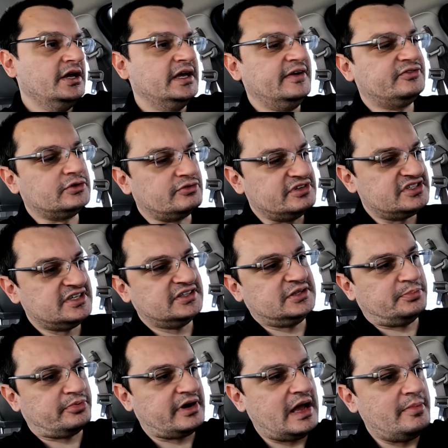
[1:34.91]
You have to reset the
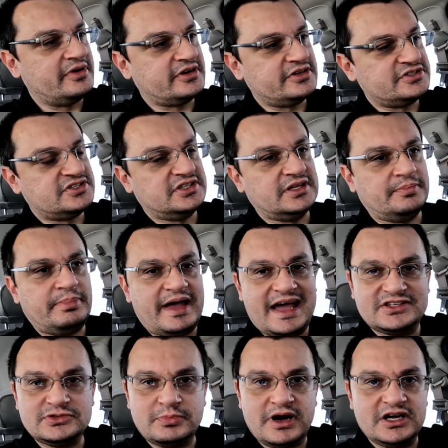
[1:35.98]
parameters in the
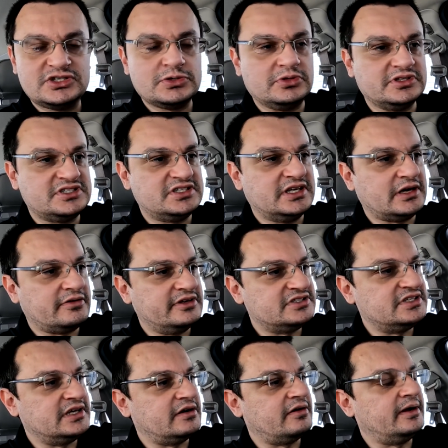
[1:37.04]
PATS module, etc.,
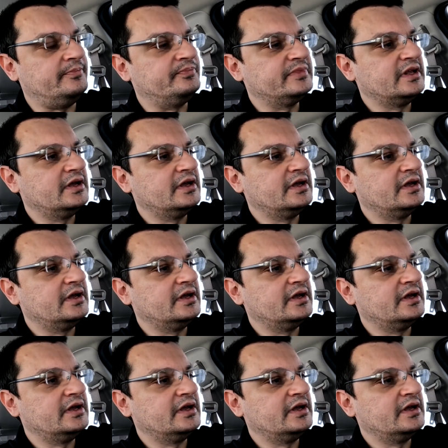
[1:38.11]
etc.